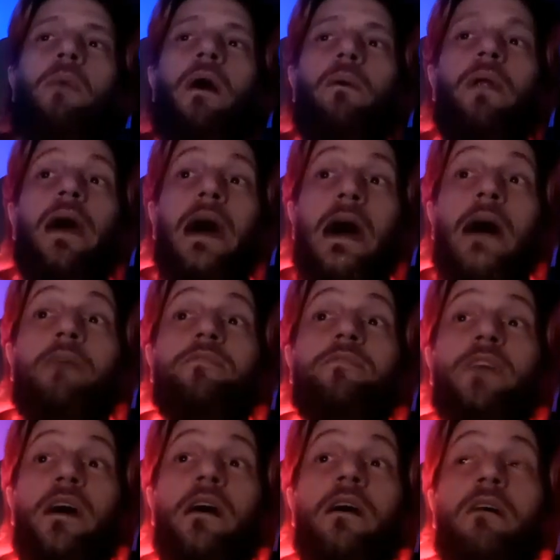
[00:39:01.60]
I would have to
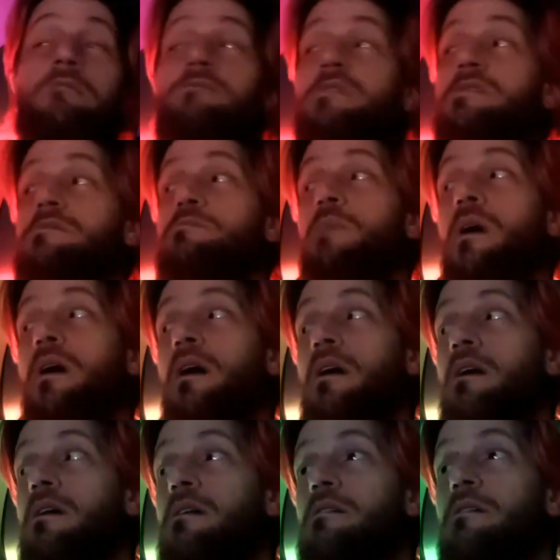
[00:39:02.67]
have is
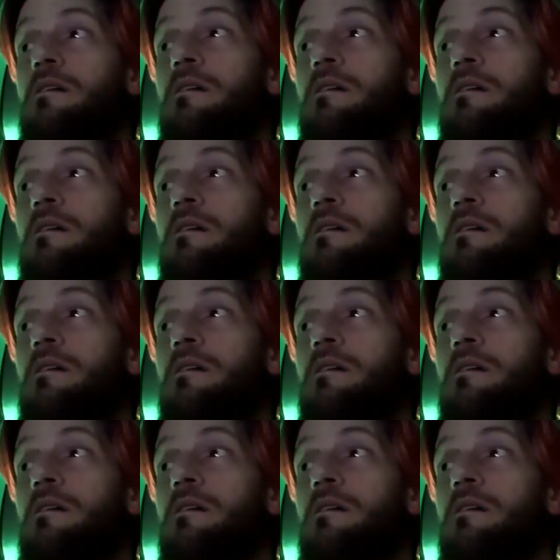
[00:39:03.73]
my